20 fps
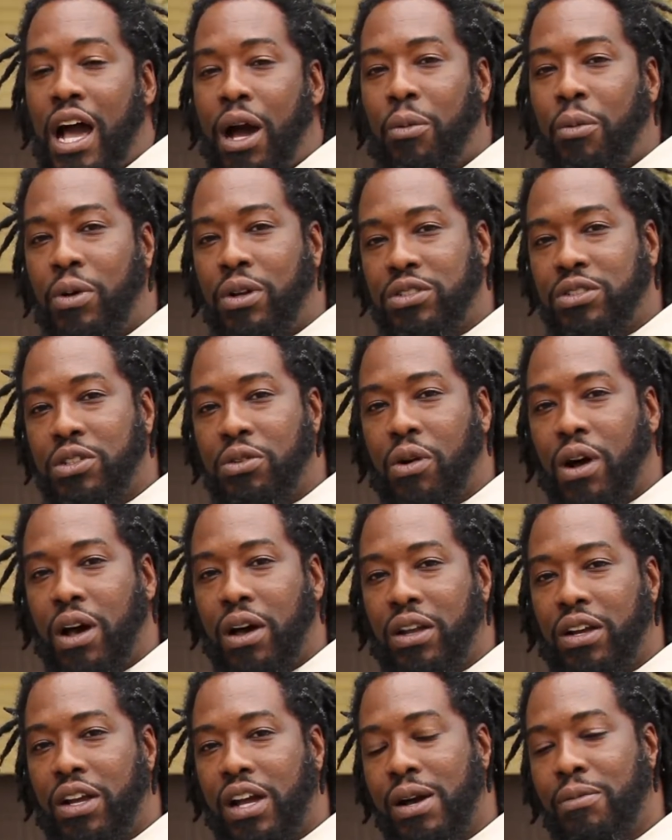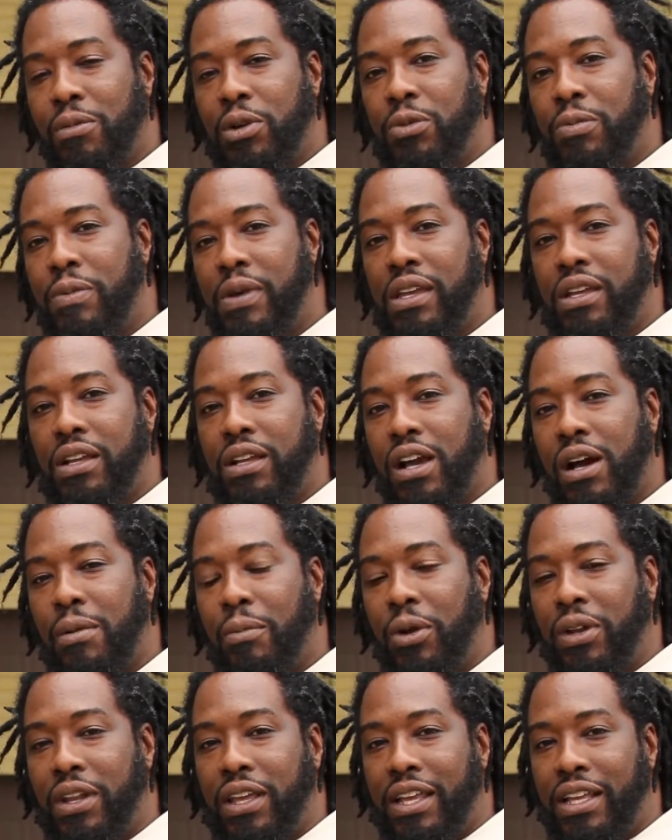I want you all to come with me,
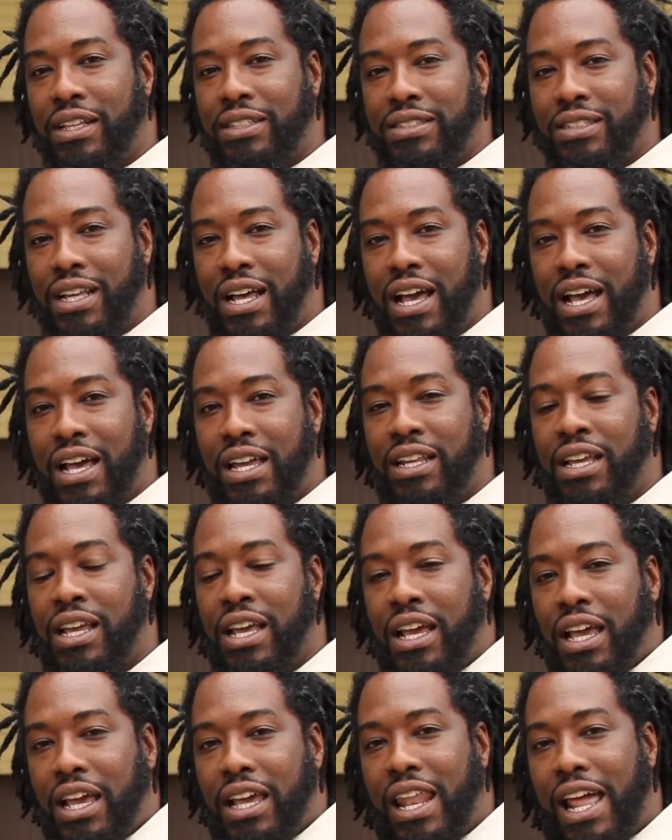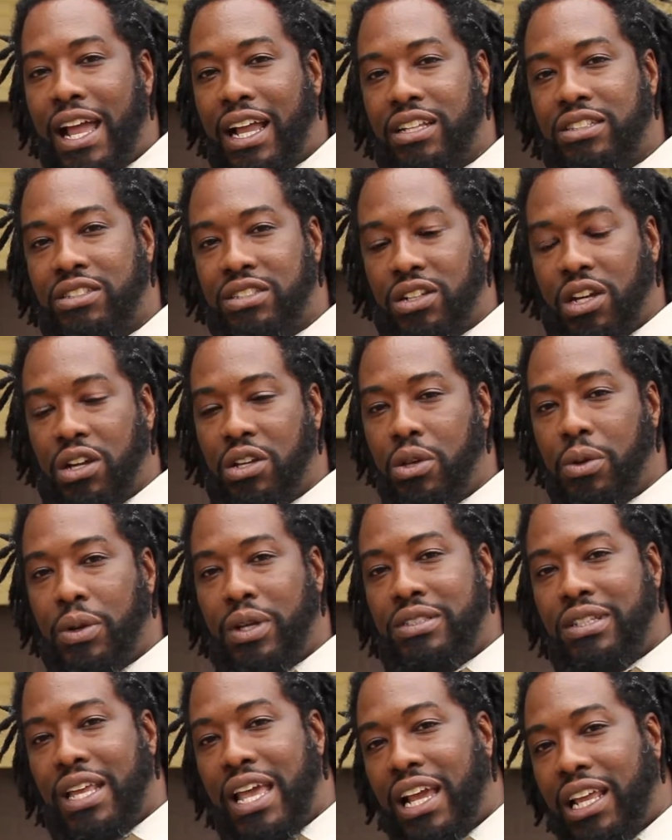come on the inside, and I can show you
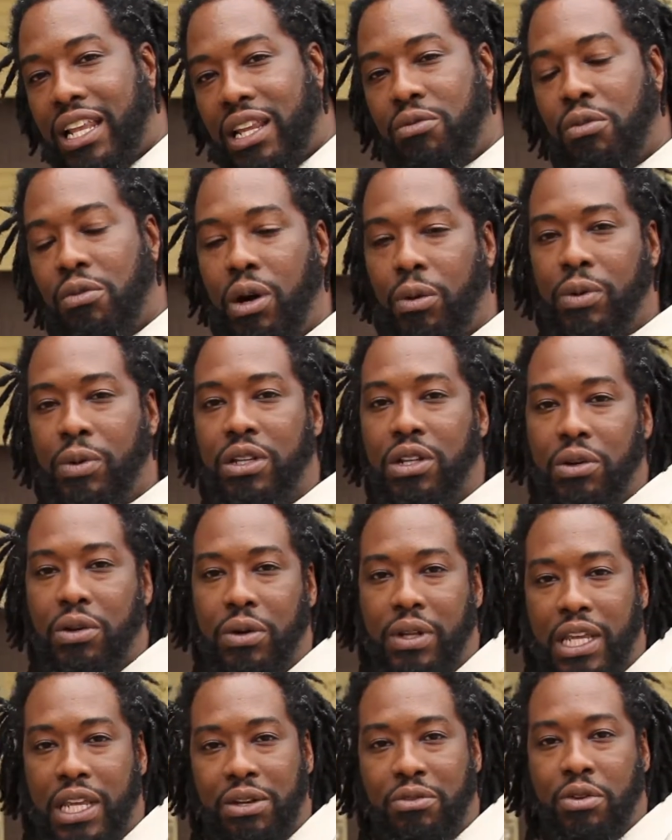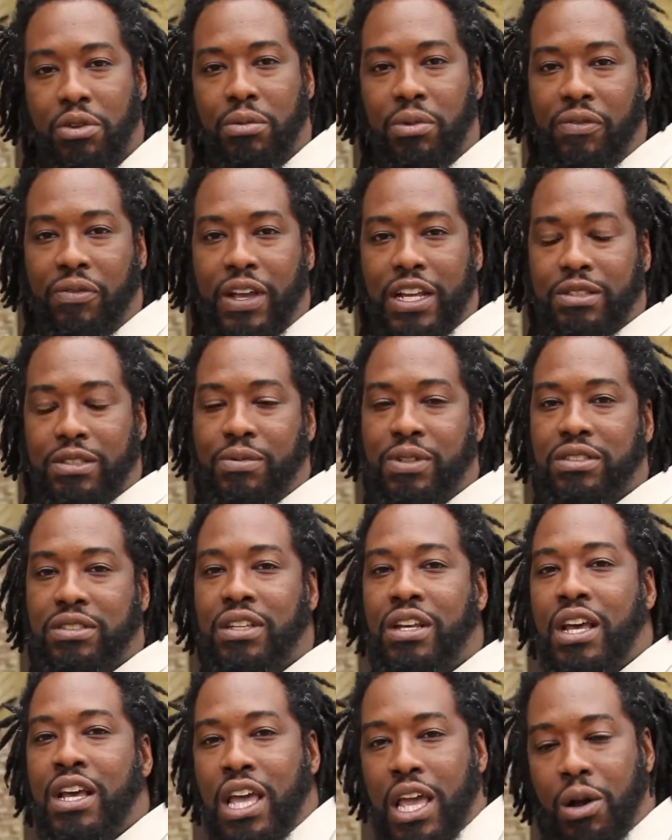exactly what we do at E-Room Investments
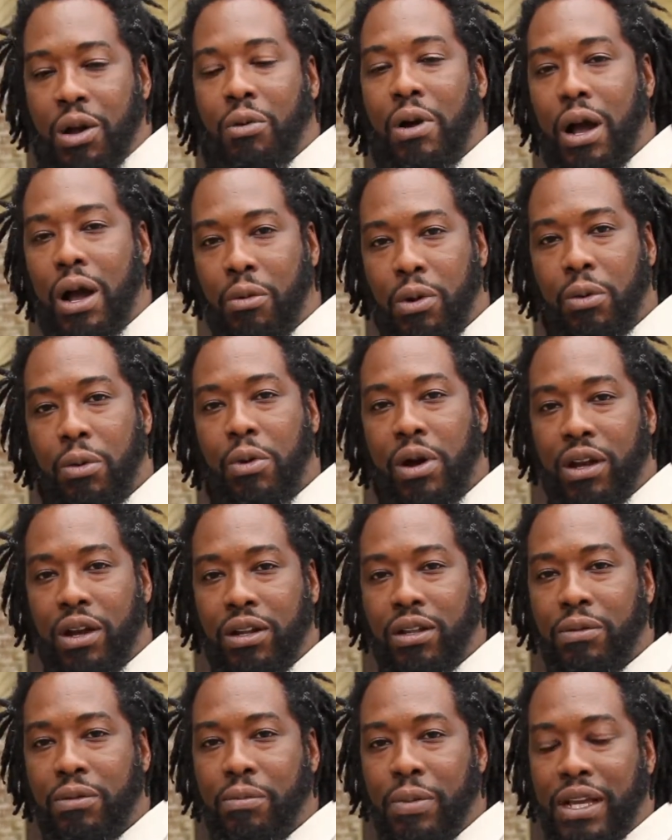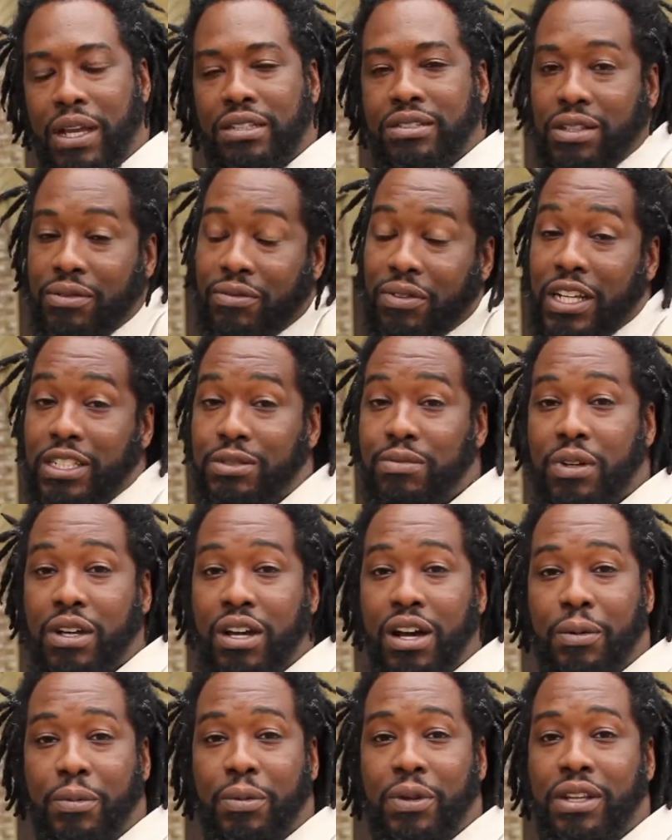and why we're one of the best investment
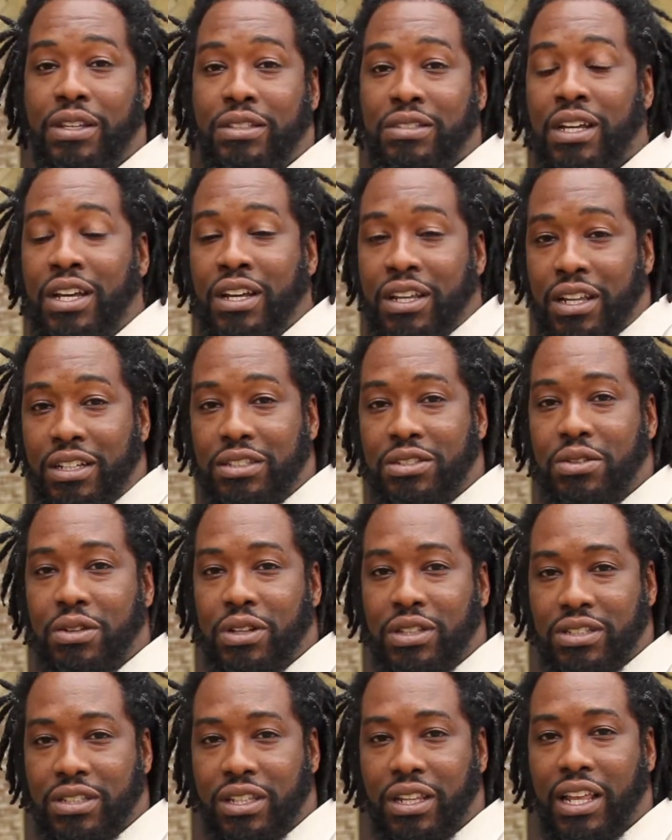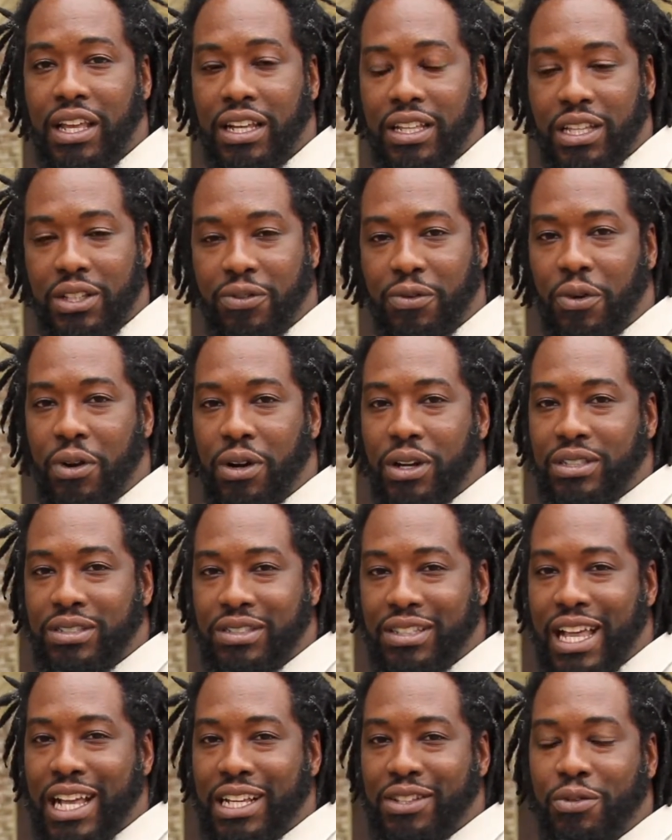companies that you can select as far as
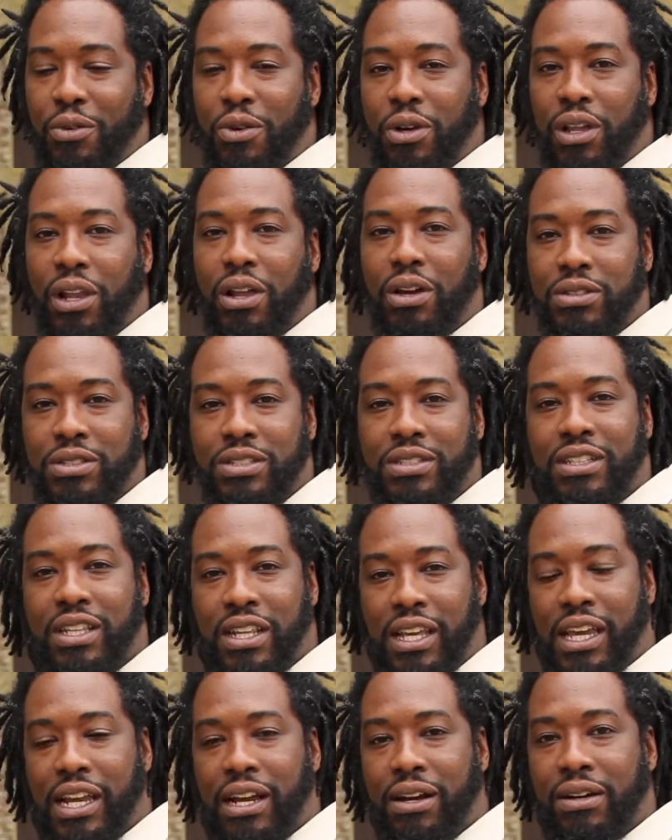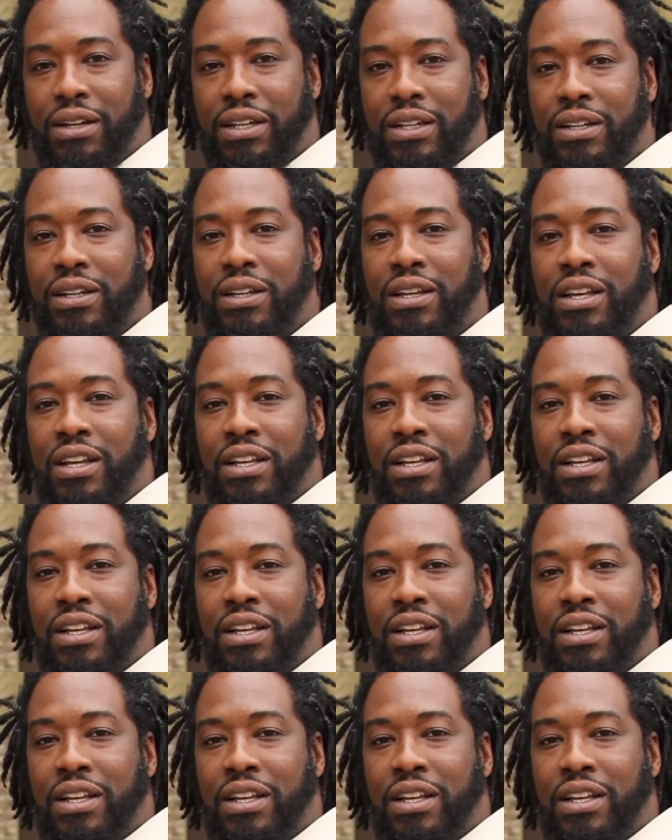tax foreclosures in the area.